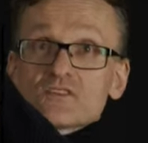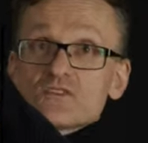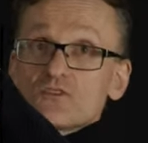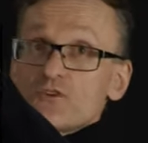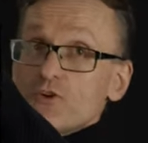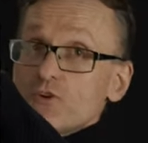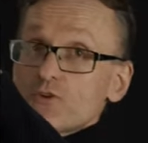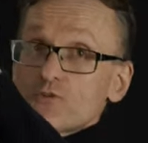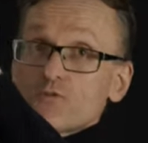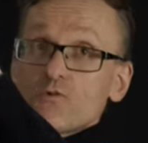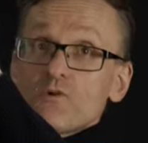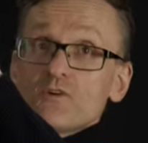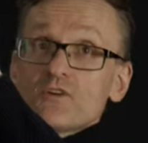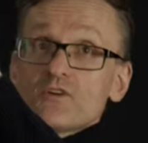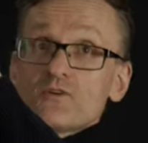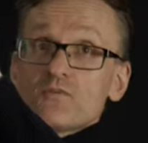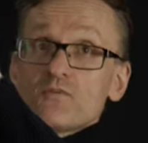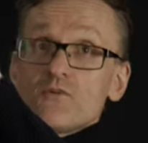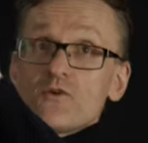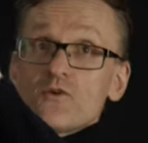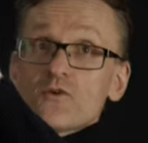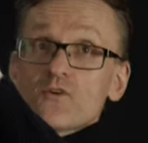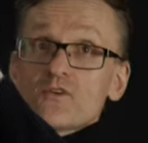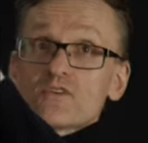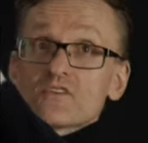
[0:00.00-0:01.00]
not quantum
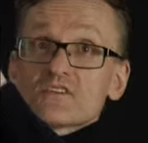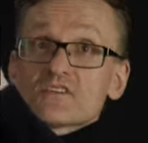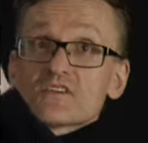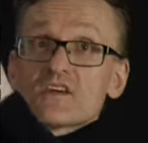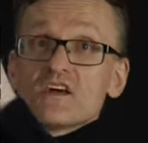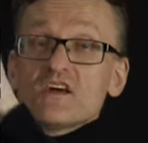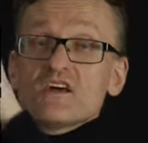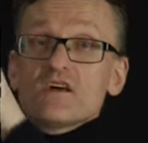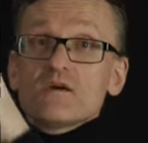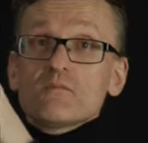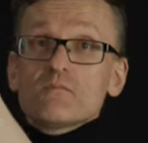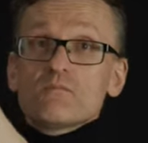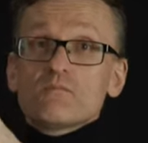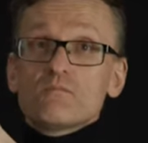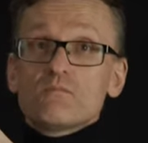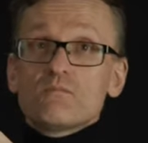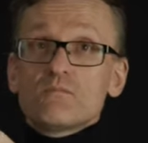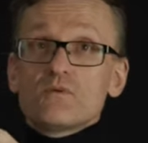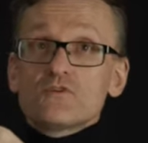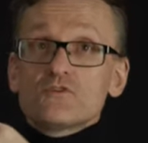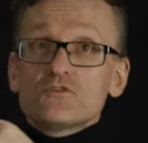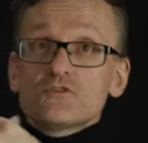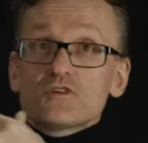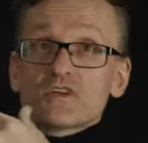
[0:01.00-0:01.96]
models, but you